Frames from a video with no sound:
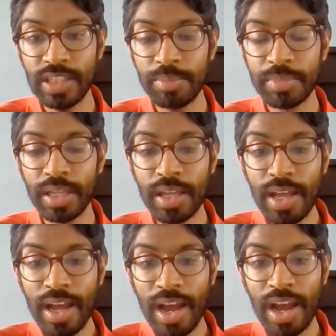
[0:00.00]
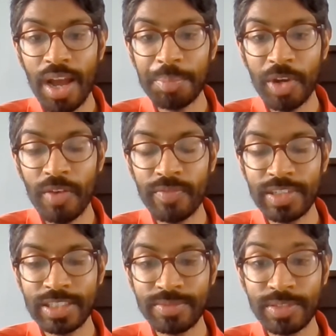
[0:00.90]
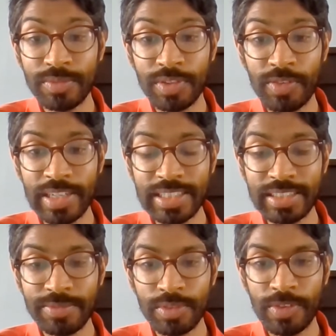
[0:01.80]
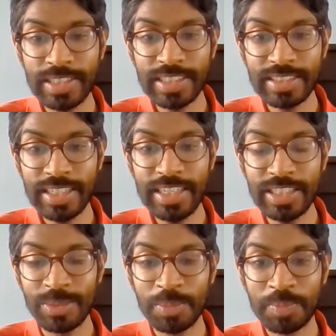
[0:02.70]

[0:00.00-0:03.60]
him confidence for the rest of the season.